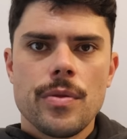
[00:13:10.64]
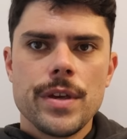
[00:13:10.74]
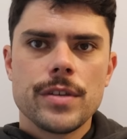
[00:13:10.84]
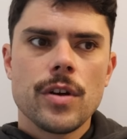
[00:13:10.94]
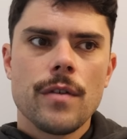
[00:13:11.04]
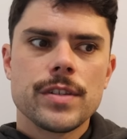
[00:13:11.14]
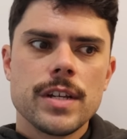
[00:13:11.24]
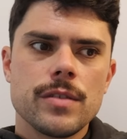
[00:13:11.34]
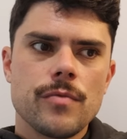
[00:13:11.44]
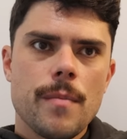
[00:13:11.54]
This
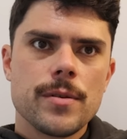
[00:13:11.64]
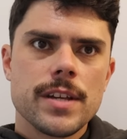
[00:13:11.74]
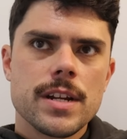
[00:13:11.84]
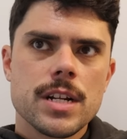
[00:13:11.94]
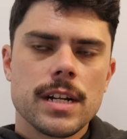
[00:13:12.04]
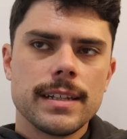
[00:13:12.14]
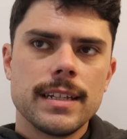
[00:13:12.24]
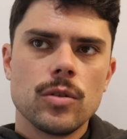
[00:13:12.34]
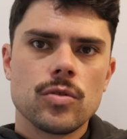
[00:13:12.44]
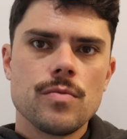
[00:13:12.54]
offseason represented a clear
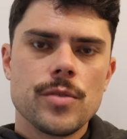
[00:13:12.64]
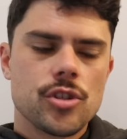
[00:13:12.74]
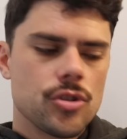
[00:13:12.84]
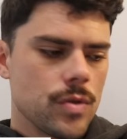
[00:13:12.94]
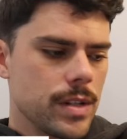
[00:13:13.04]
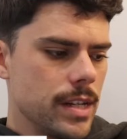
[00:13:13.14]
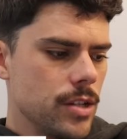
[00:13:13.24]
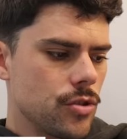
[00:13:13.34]
look to maturity